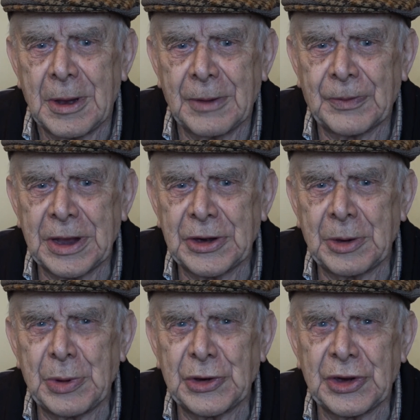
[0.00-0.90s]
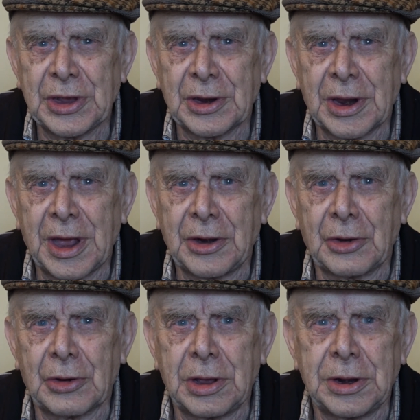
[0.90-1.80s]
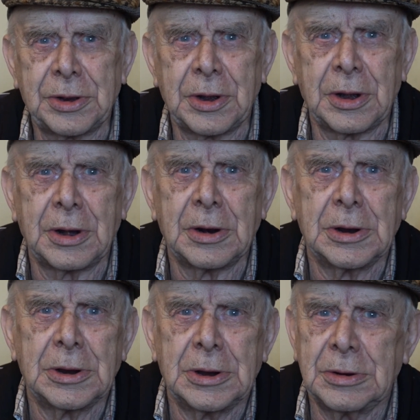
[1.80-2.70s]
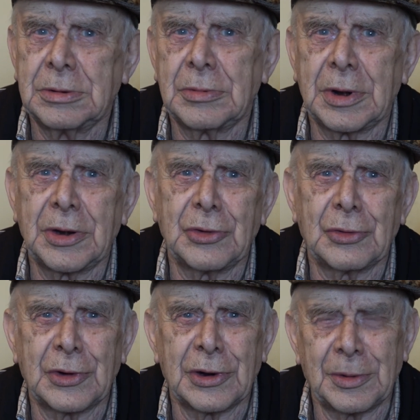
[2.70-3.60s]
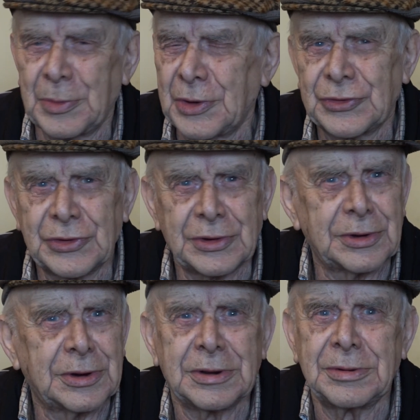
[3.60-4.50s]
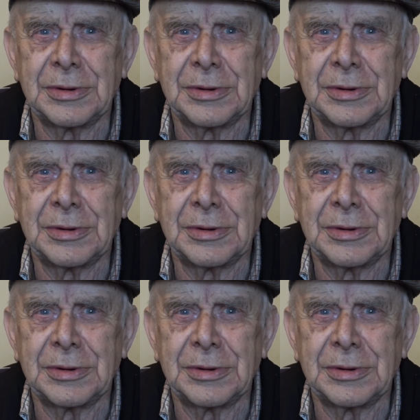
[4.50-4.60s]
if I had a bit of your handwriting, when you go missing,